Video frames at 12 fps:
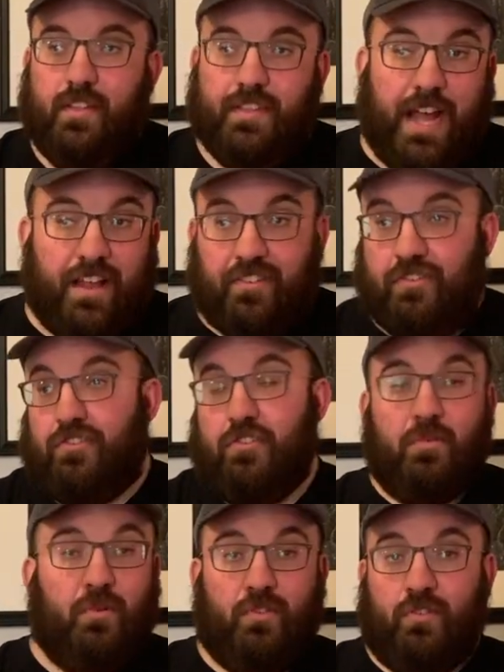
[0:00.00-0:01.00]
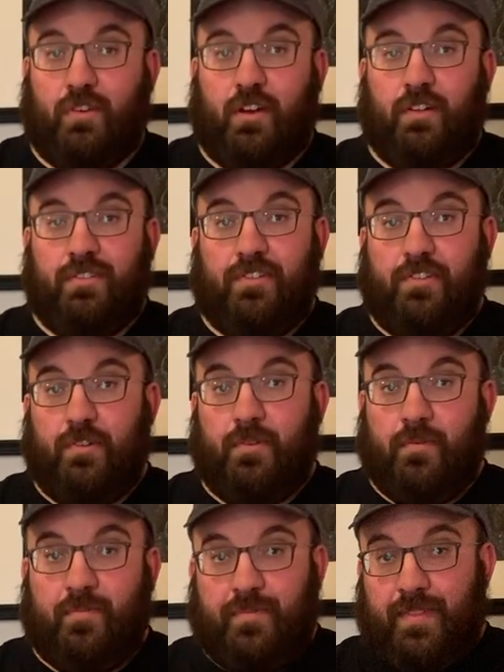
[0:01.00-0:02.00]
That's a shootable little gun
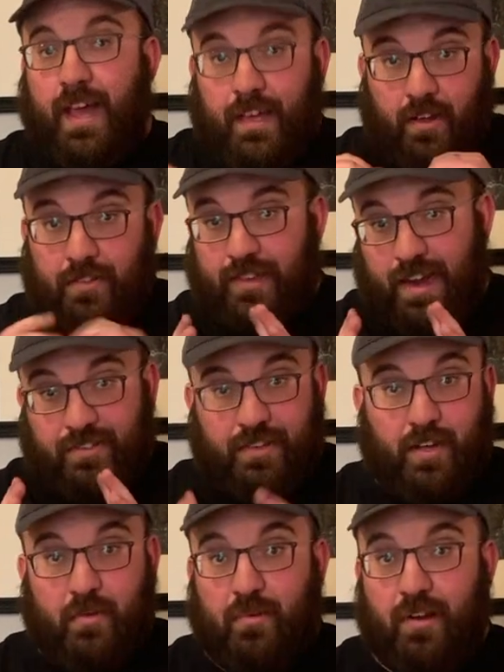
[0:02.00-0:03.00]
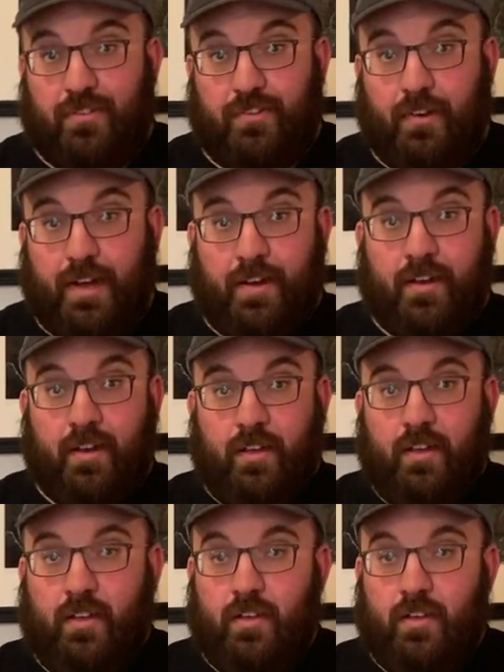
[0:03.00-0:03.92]
too. That gun's actually got a better trigger,